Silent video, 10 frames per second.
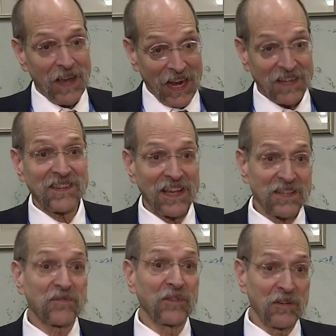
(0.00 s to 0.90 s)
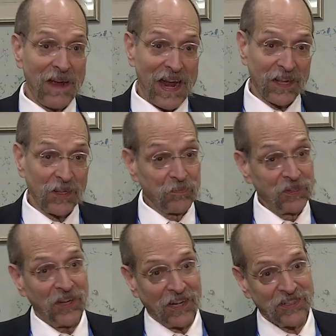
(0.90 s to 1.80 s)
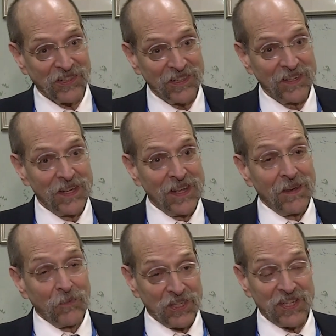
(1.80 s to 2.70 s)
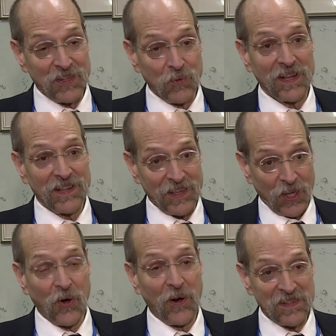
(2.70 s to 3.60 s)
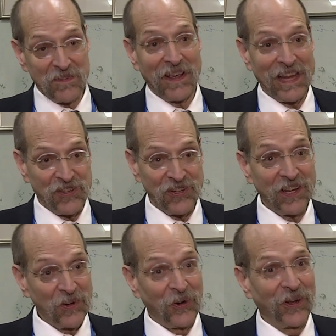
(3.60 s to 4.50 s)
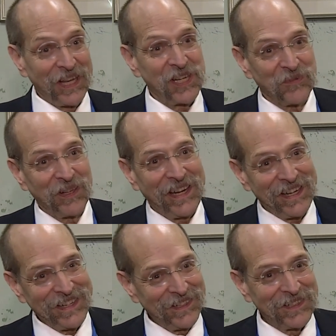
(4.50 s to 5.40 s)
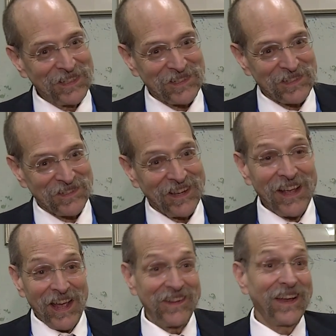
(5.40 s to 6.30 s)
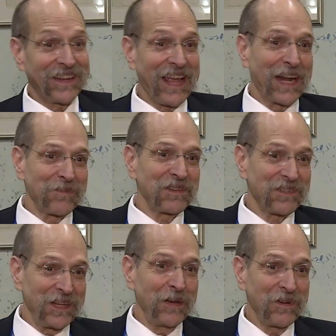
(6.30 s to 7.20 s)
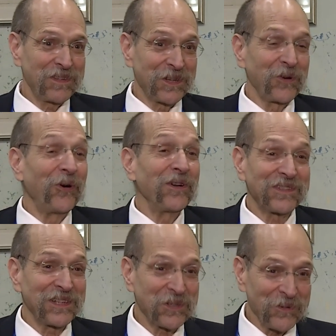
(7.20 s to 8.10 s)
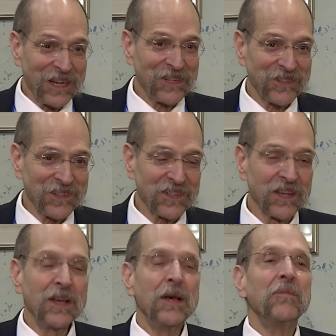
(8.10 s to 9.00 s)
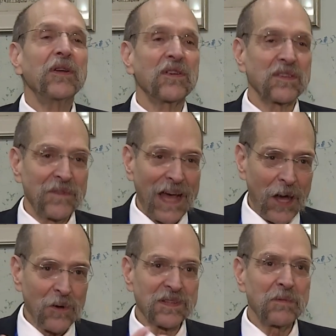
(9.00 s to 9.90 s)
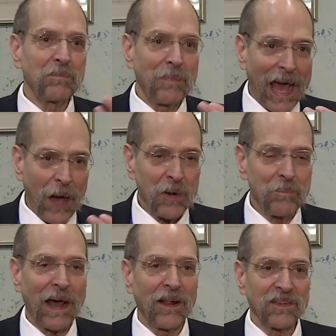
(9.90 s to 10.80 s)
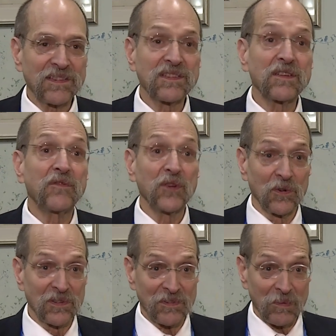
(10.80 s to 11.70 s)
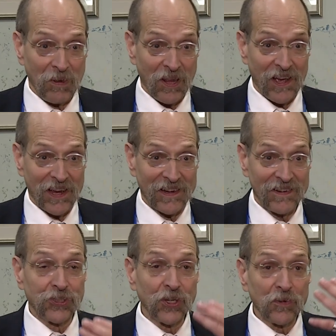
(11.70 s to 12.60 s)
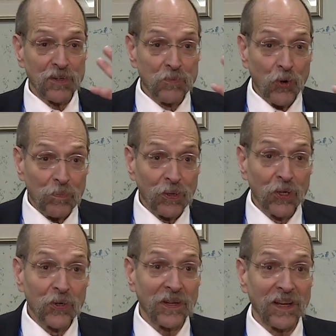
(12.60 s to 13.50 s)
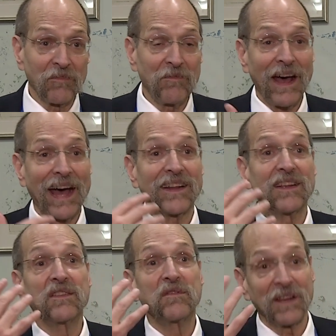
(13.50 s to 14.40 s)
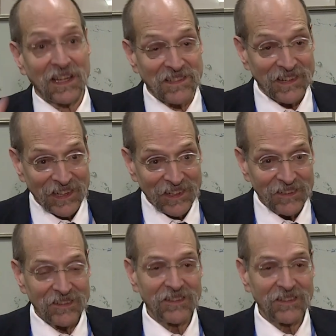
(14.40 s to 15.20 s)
excess free radical production, which is what the cause of aging and all age-related illnesses. And that cannabis inhibits in all situations because of how it balances the fuel supply. Sugar is more polluting, fat is fixing.